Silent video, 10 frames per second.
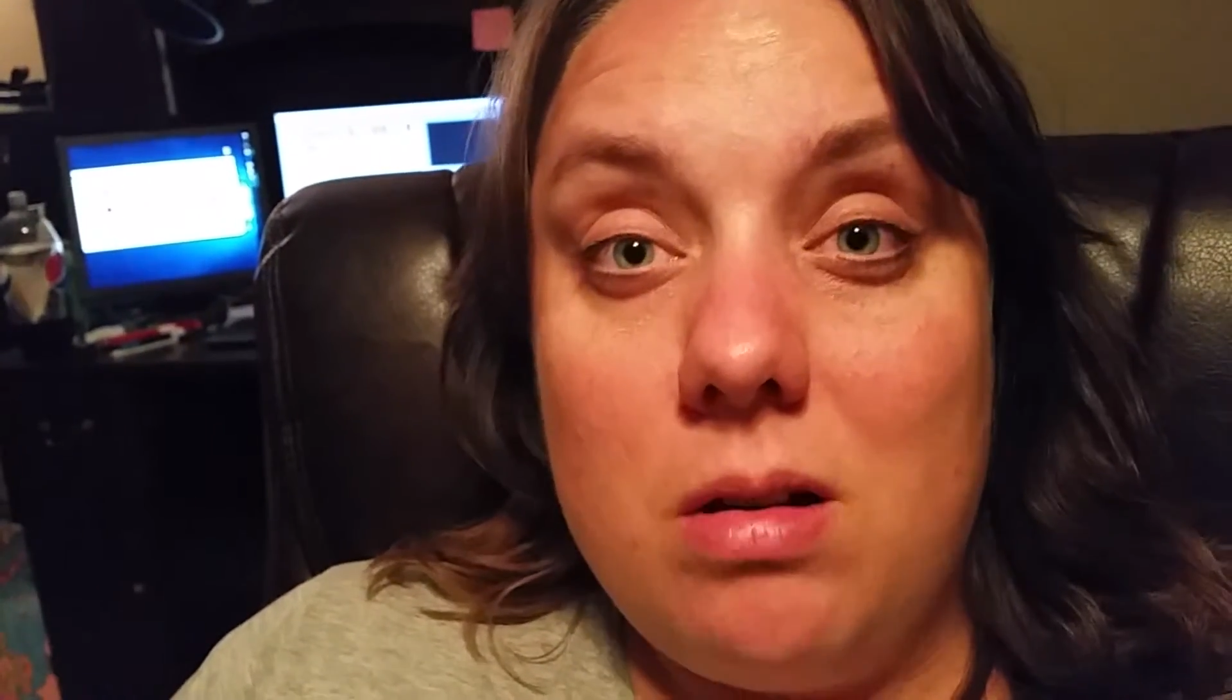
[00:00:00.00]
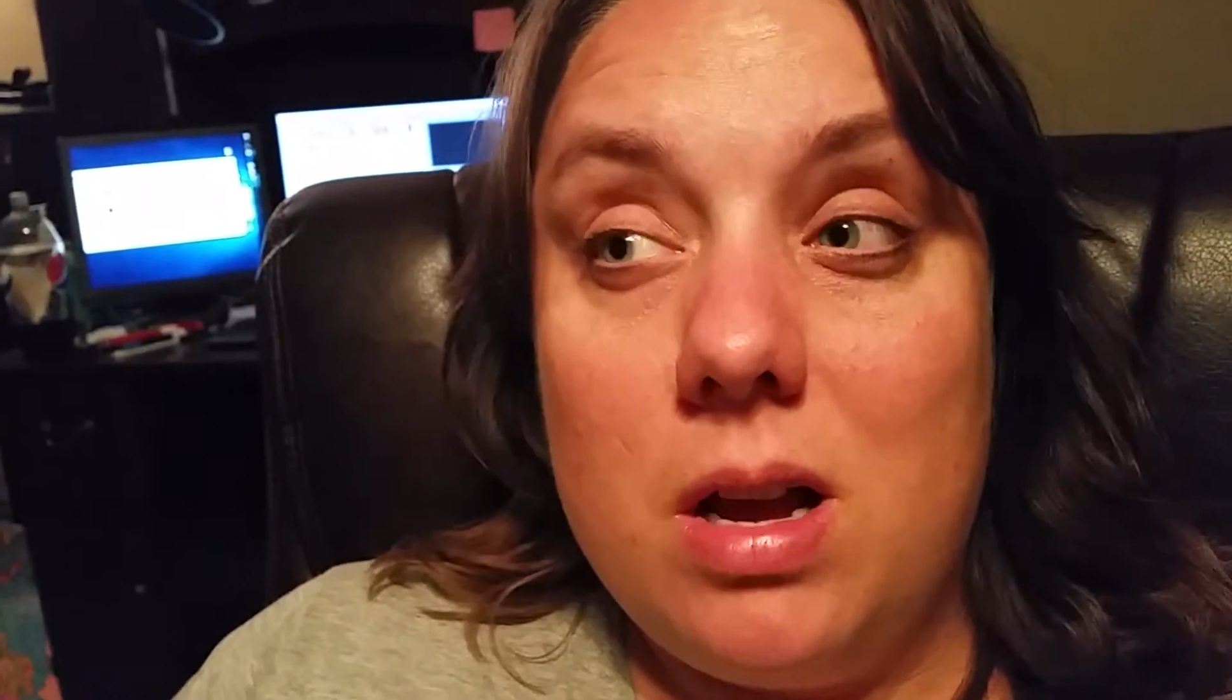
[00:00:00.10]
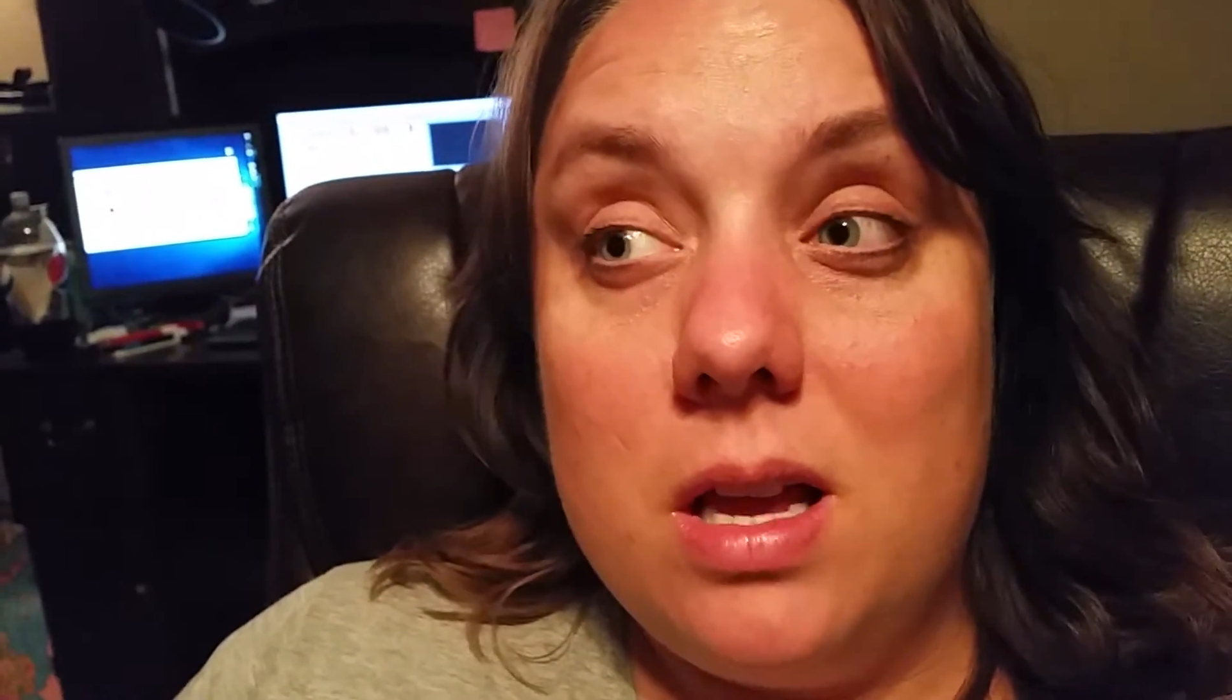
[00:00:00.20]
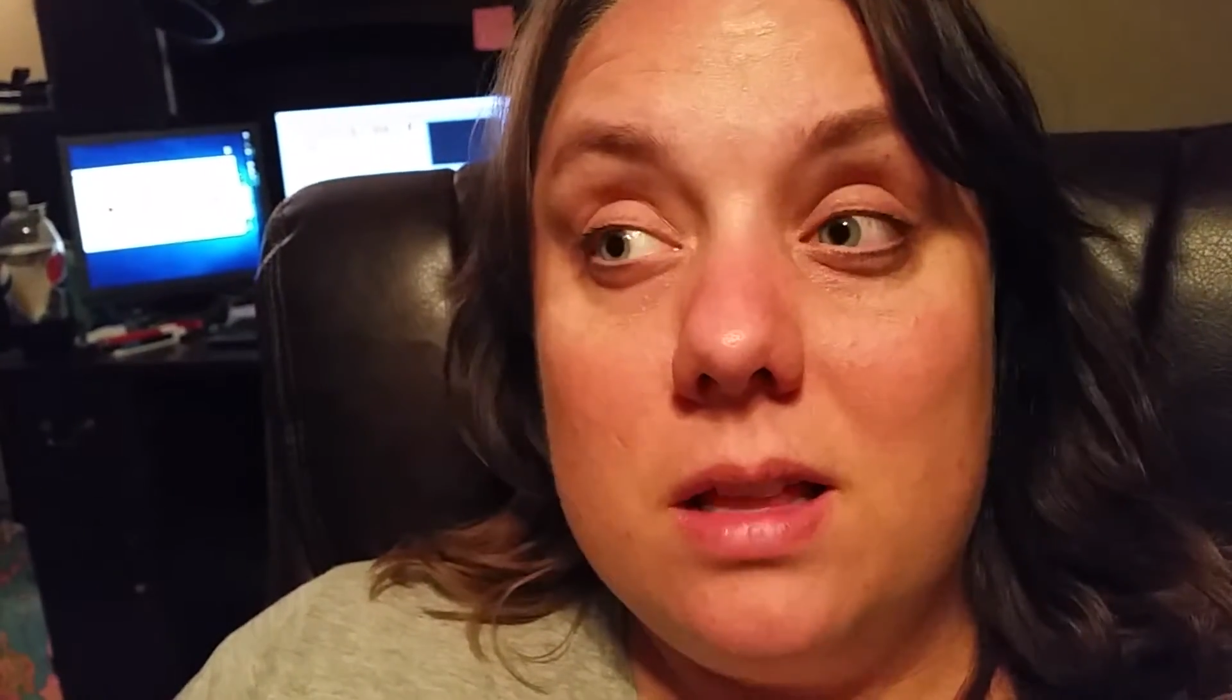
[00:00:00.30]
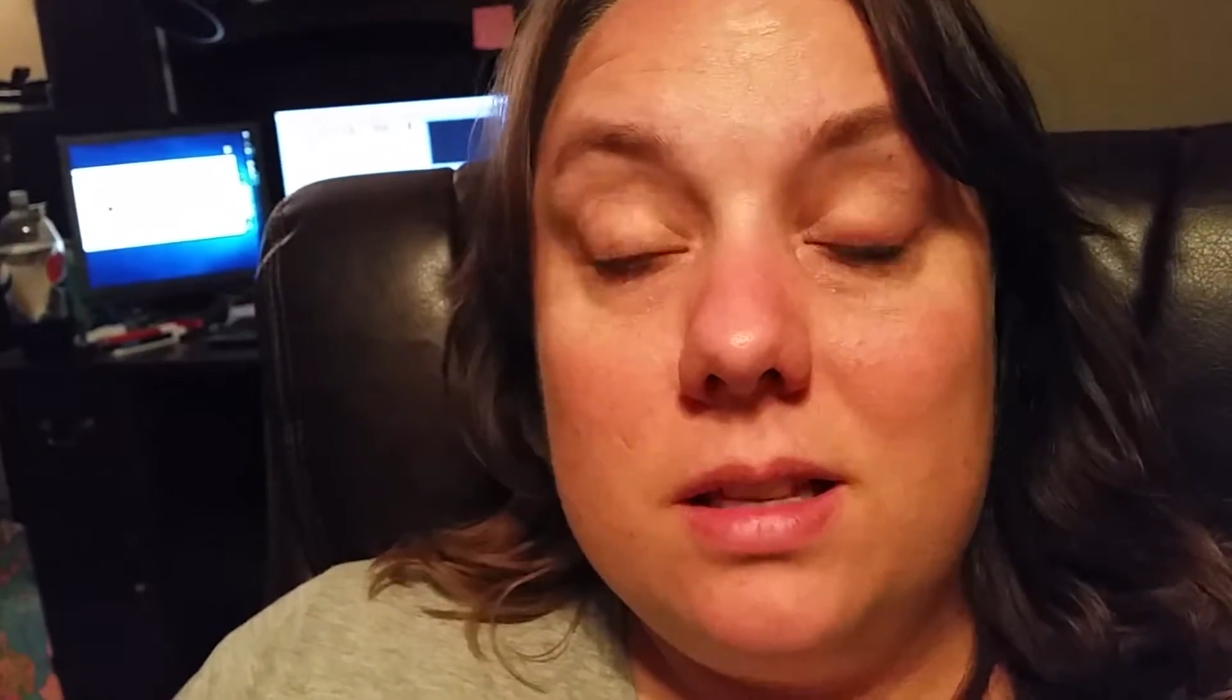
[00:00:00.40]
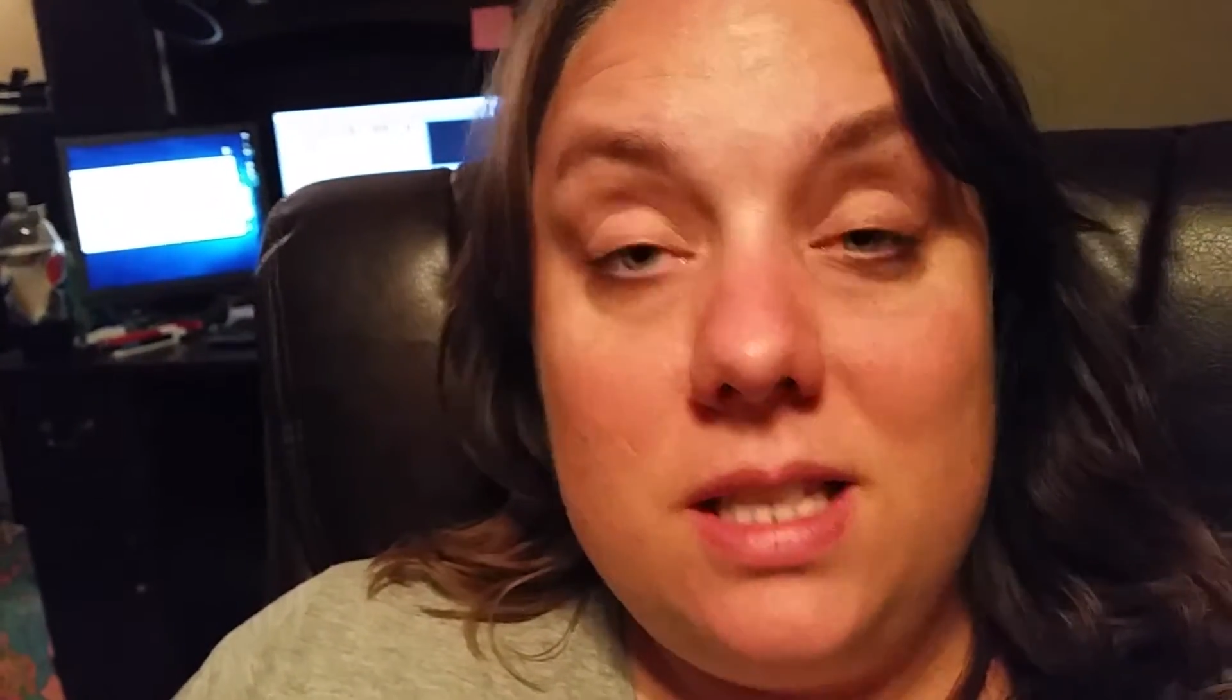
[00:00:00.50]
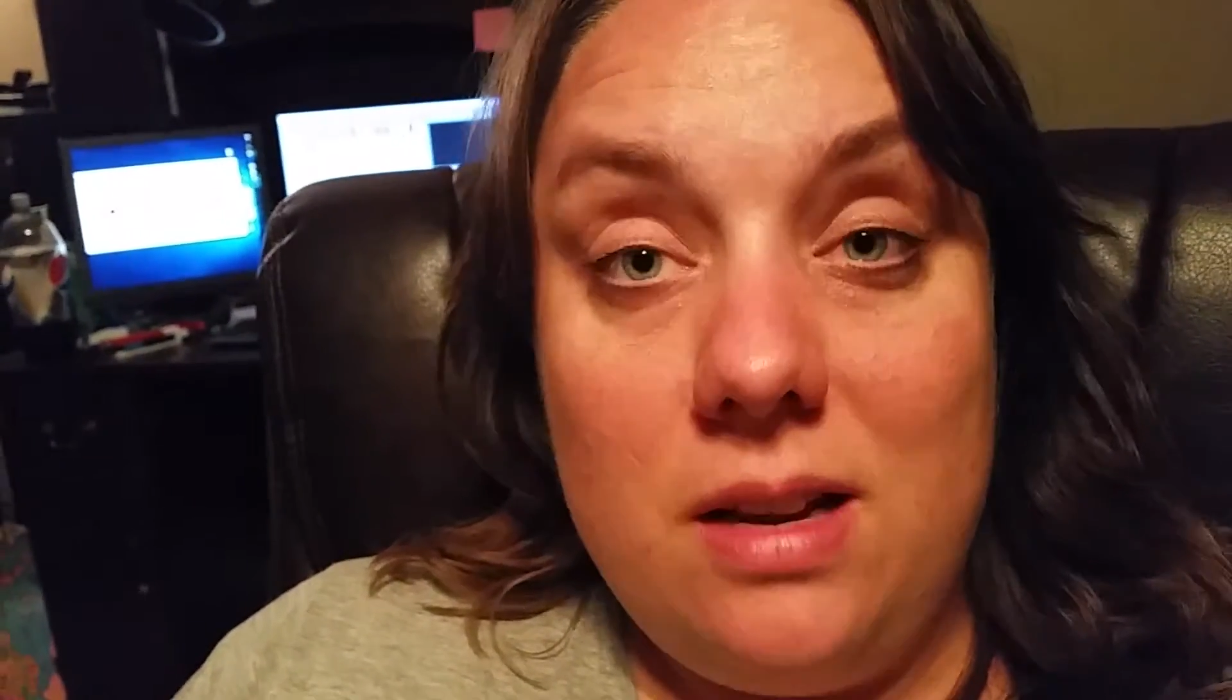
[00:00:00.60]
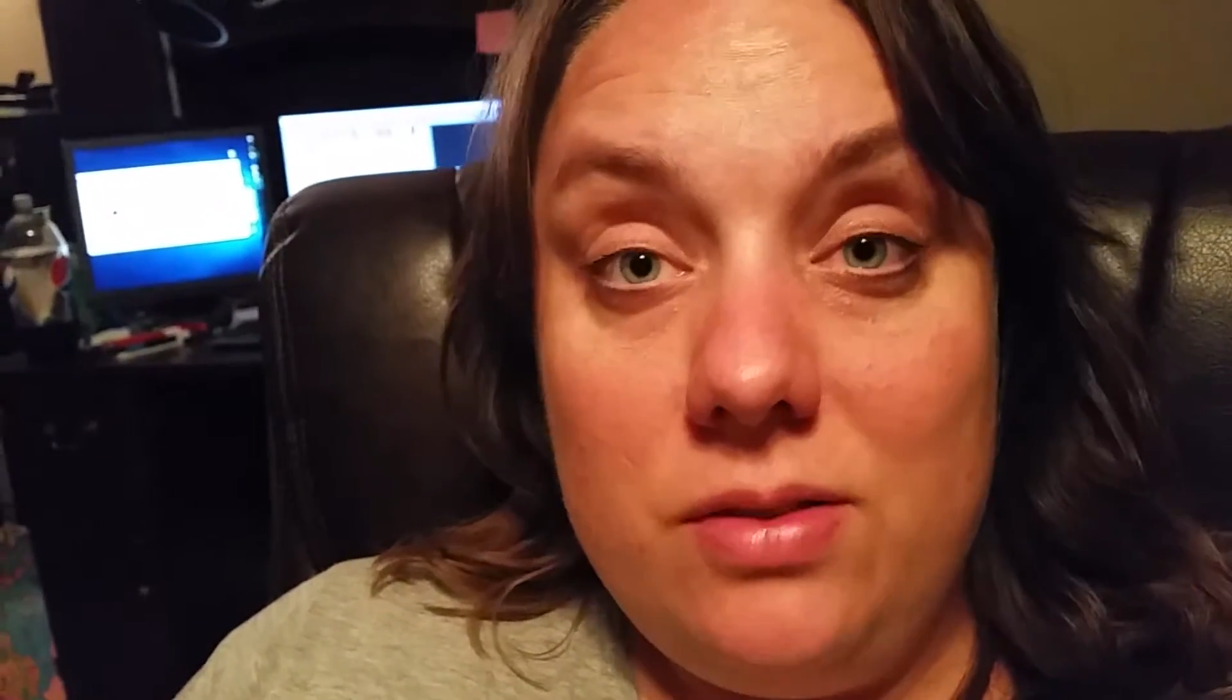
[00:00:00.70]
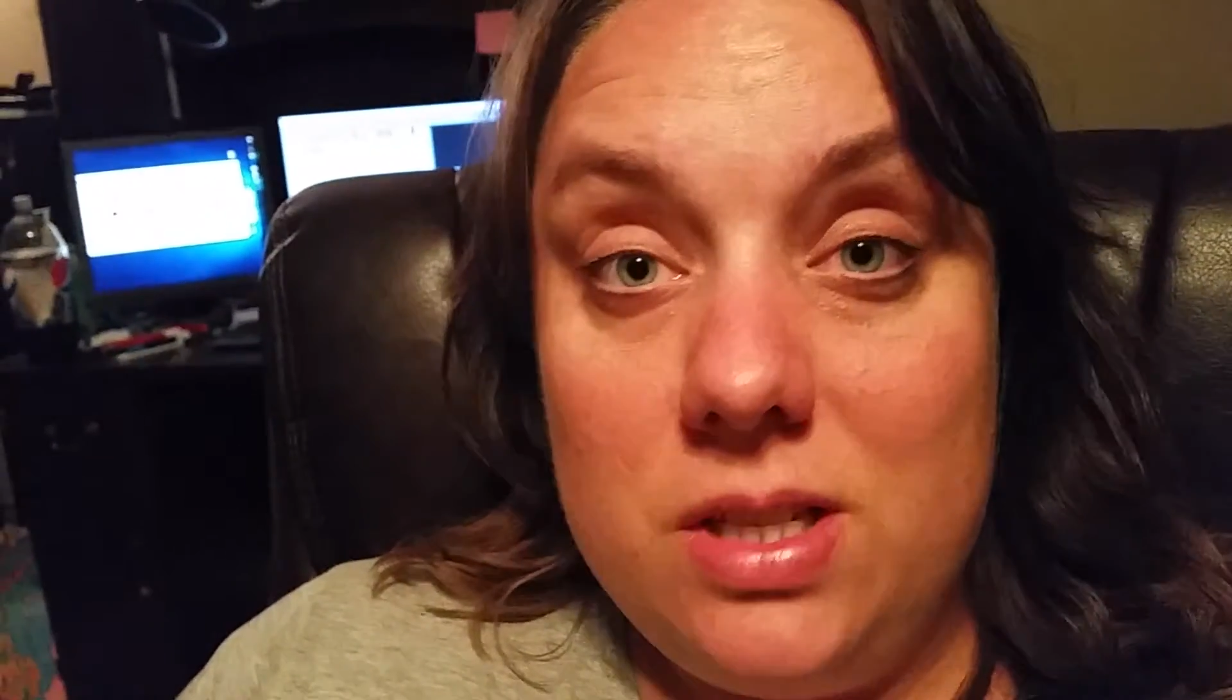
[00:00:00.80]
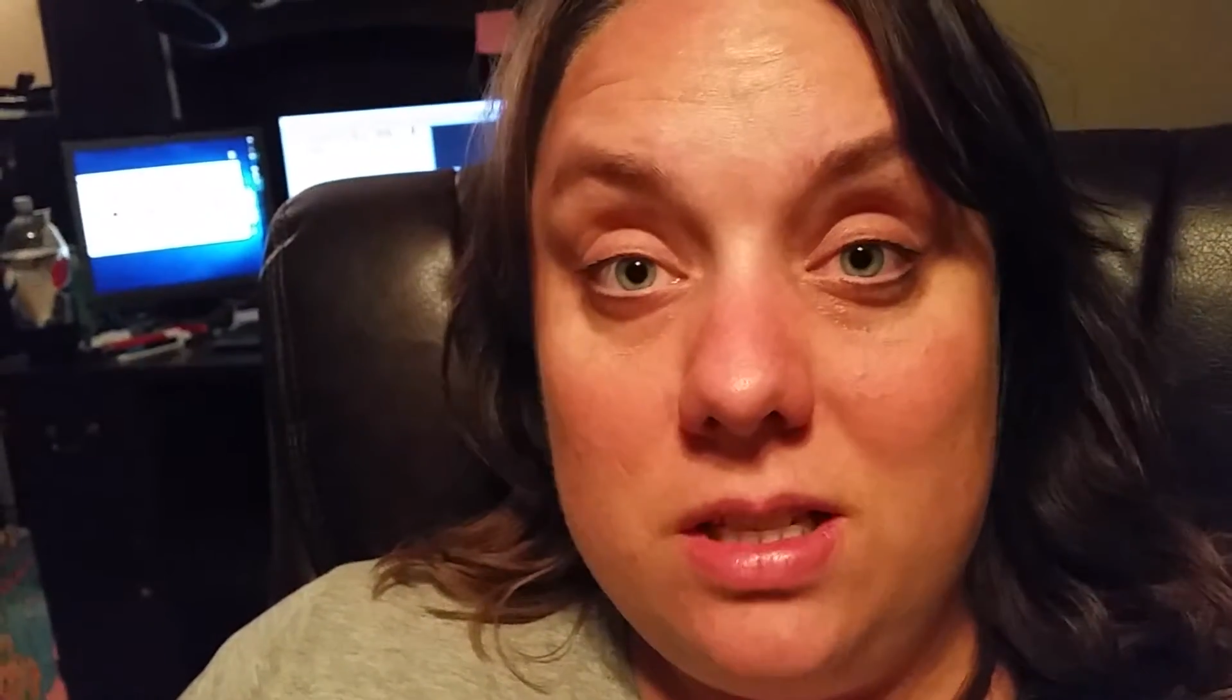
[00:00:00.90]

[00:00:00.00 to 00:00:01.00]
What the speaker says: and the safety